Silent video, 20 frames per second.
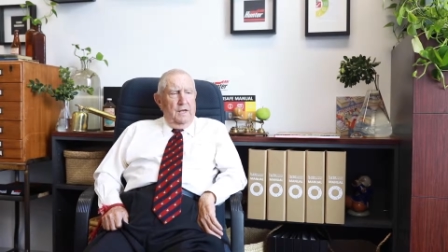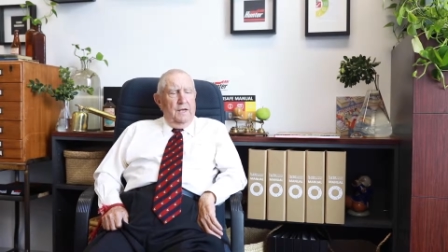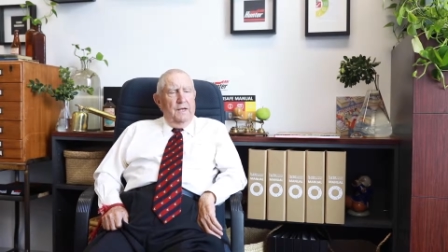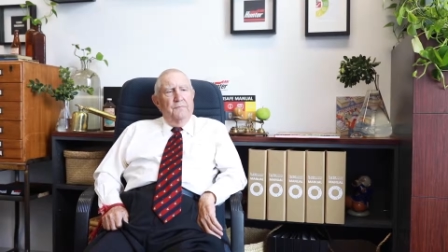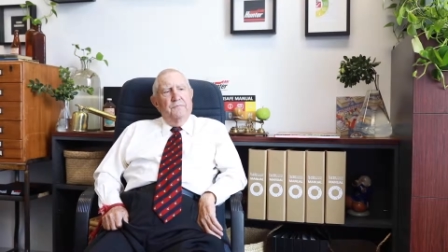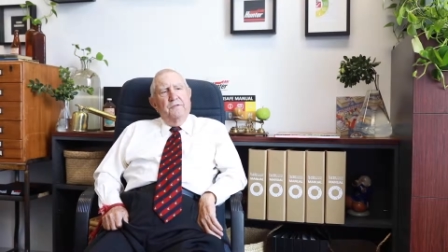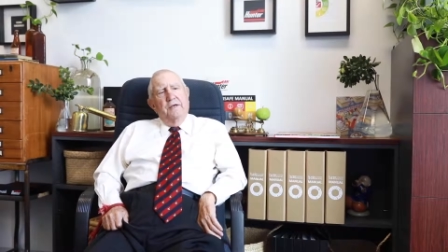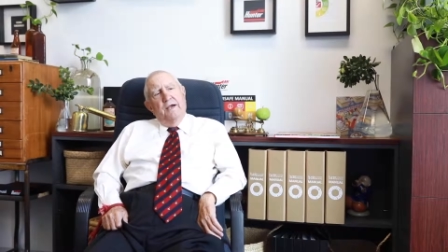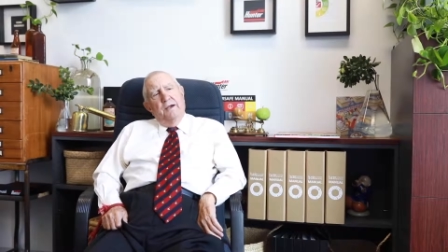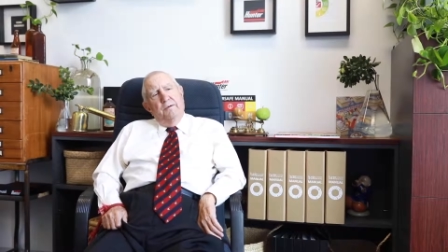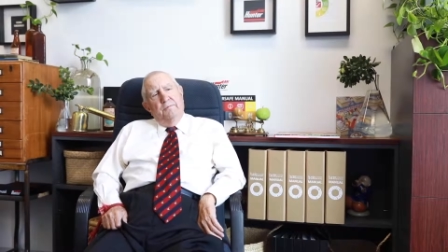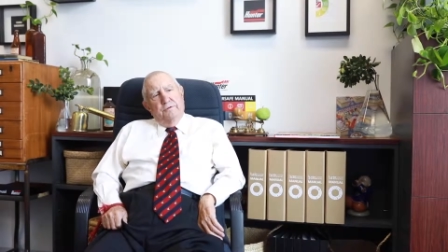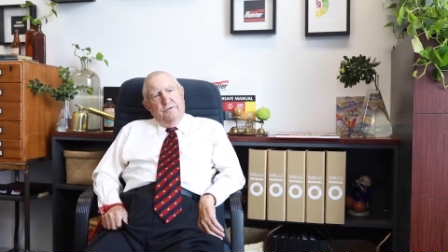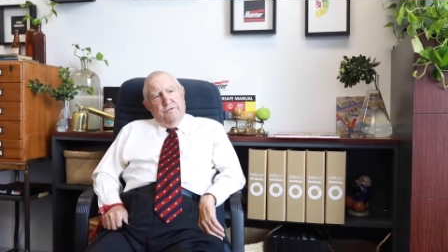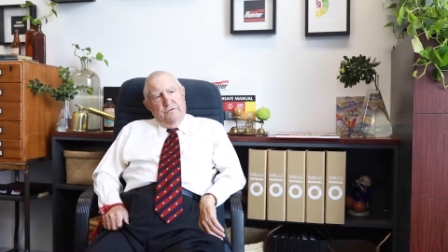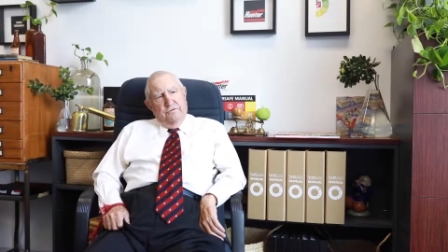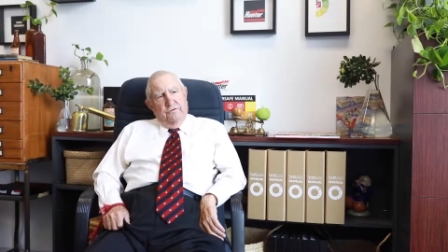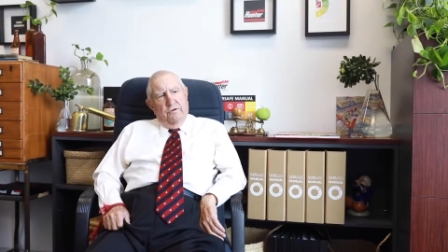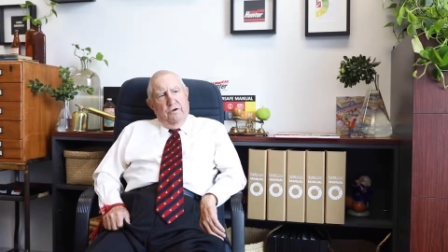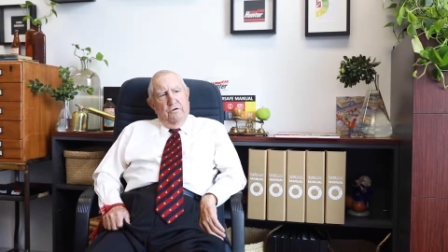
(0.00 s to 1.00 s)
In the
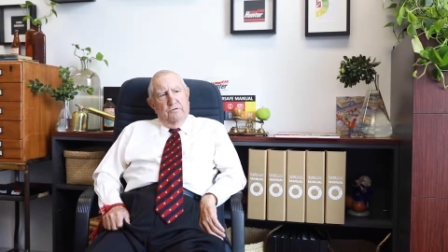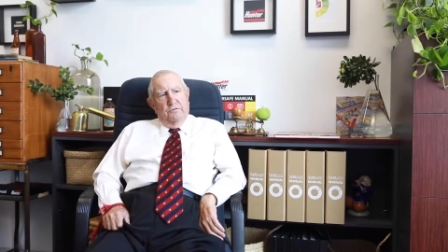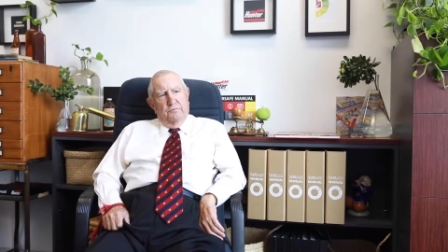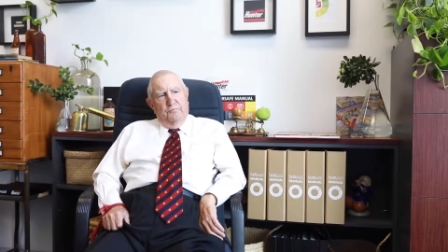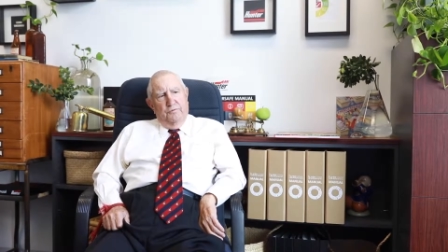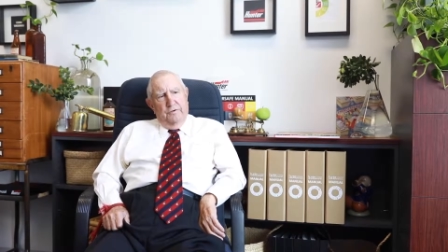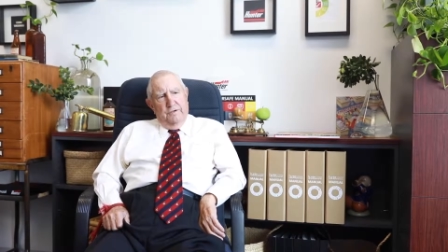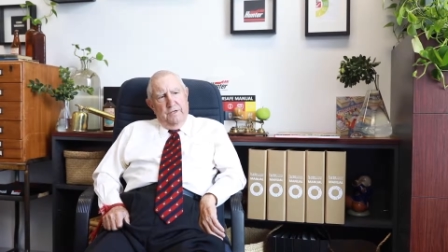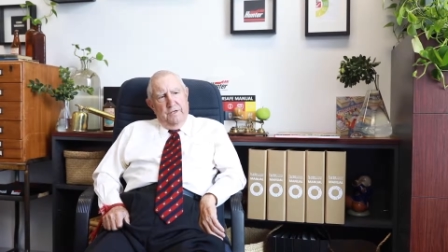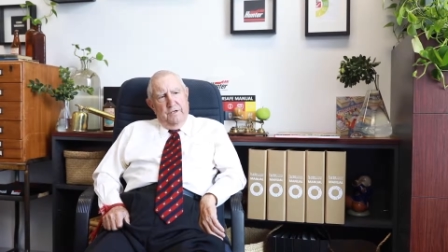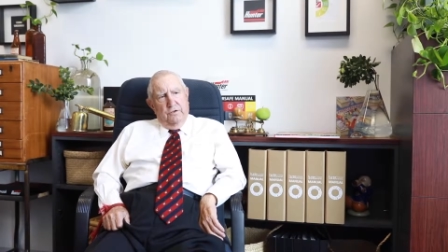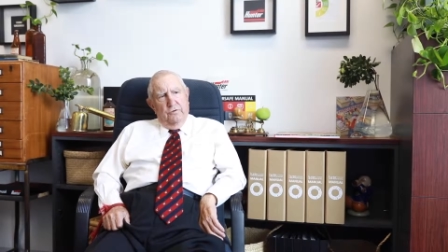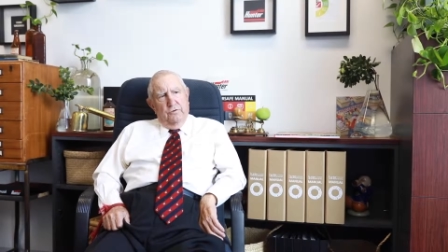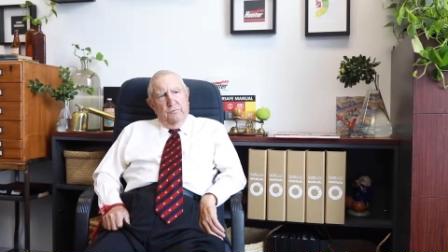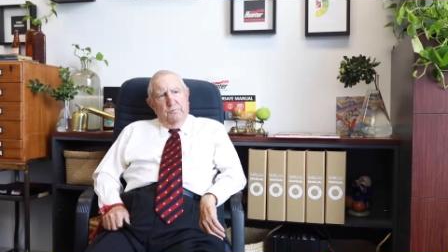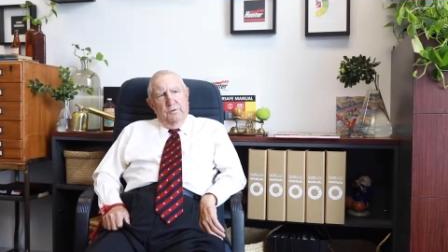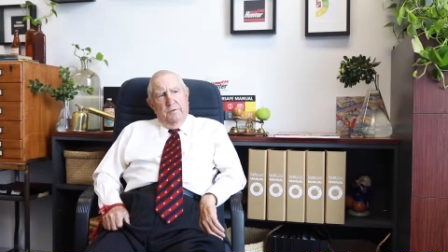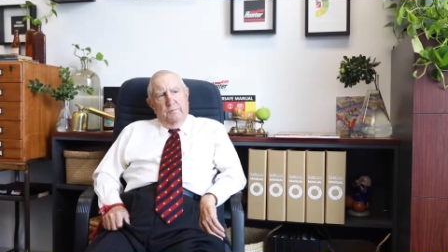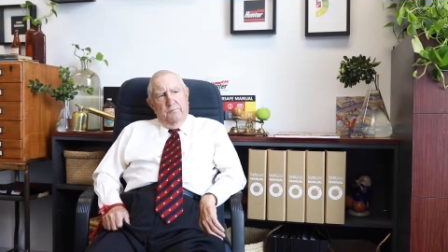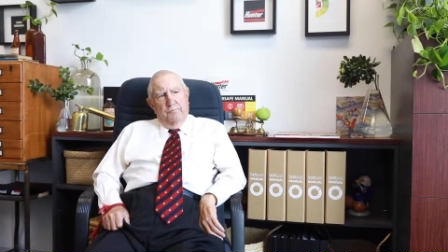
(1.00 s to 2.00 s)
amateurs I was pretty
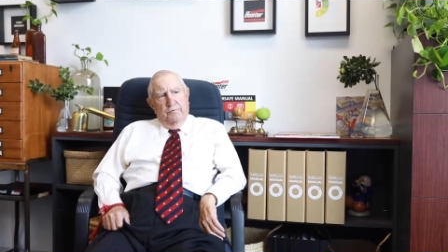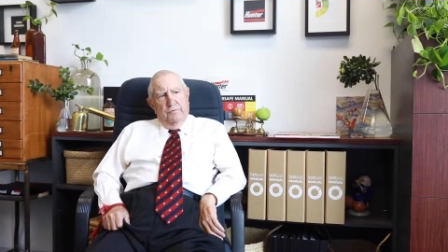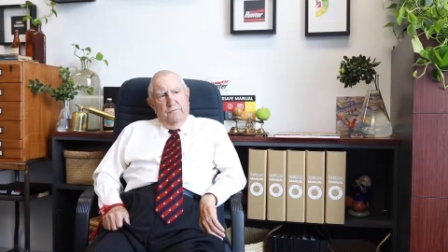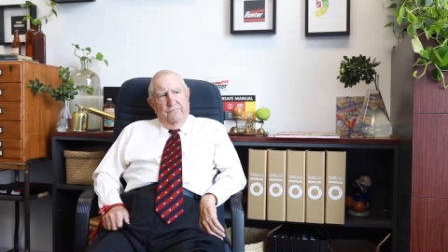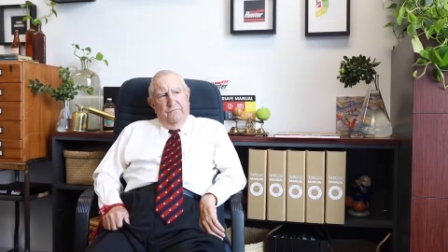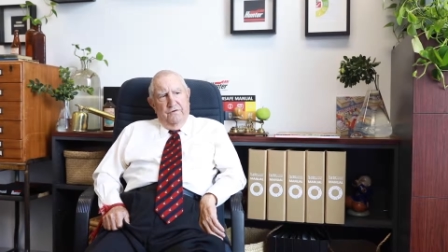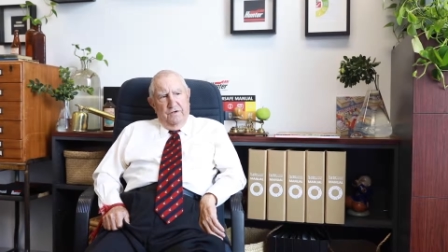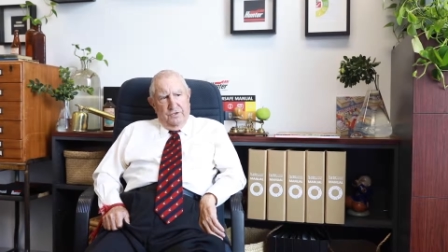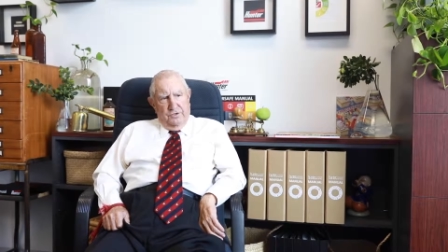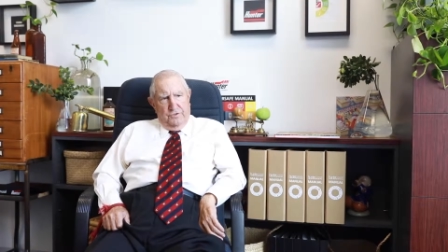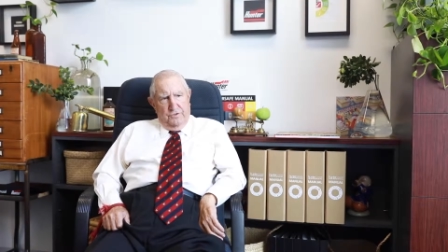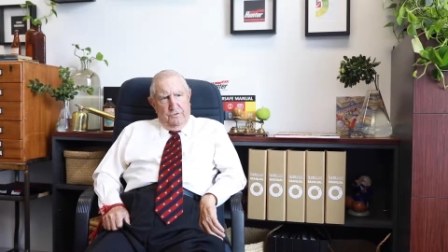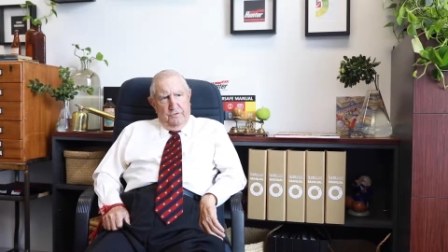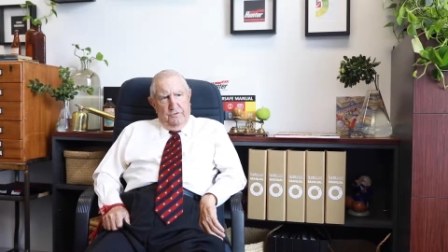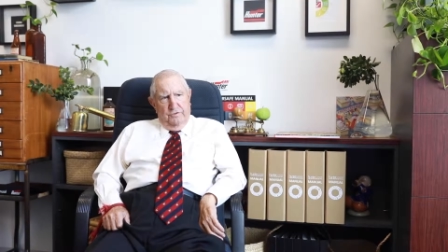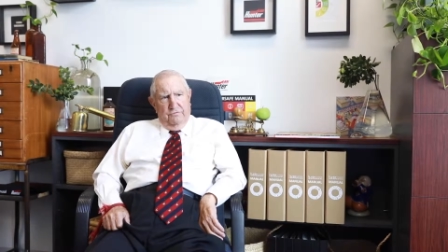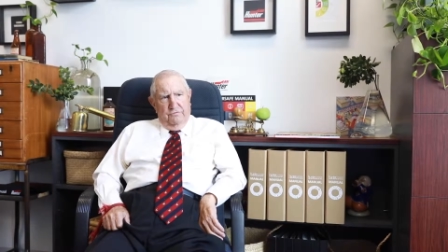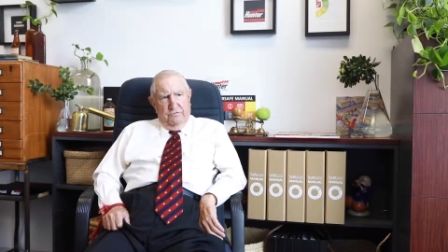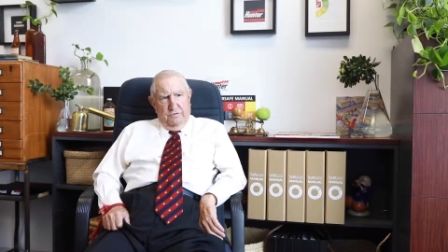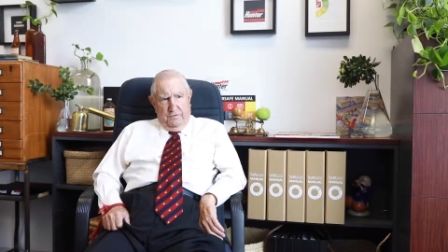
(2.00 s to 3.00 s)
good, but professional
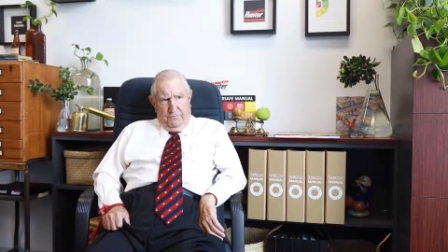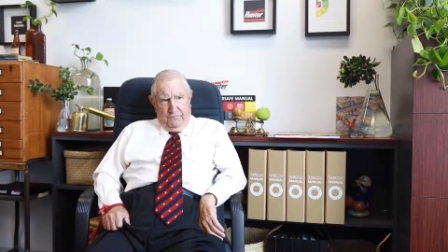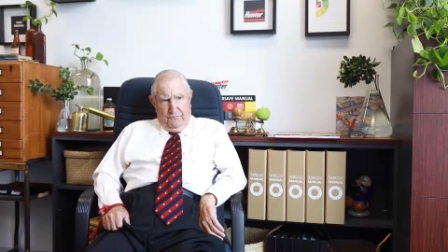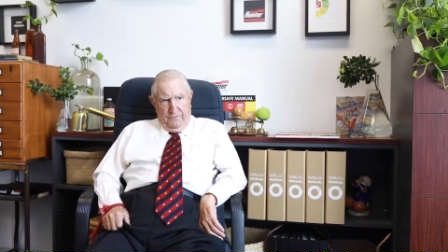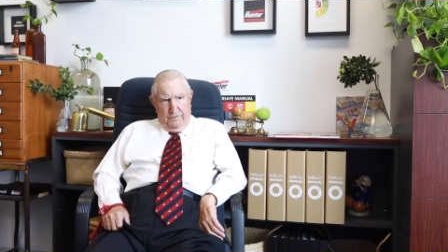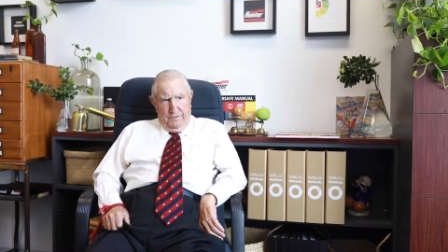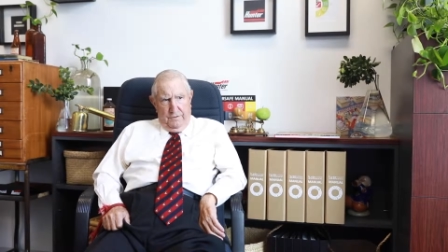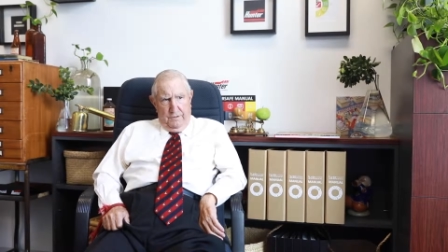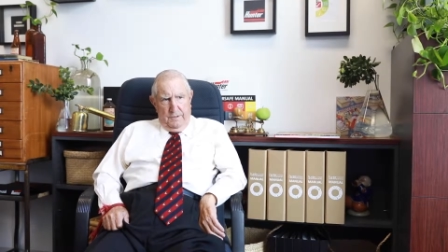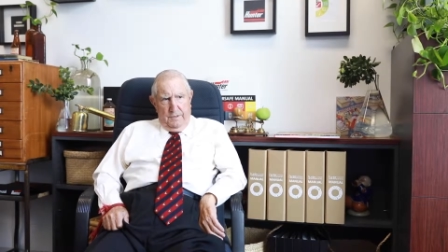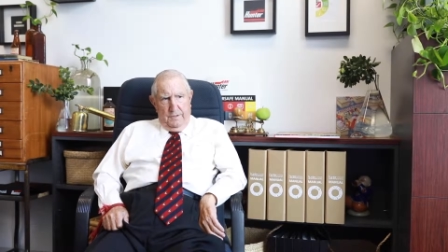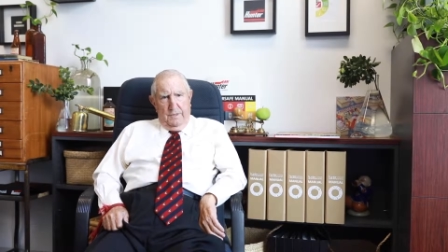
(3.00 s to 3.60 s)
is different.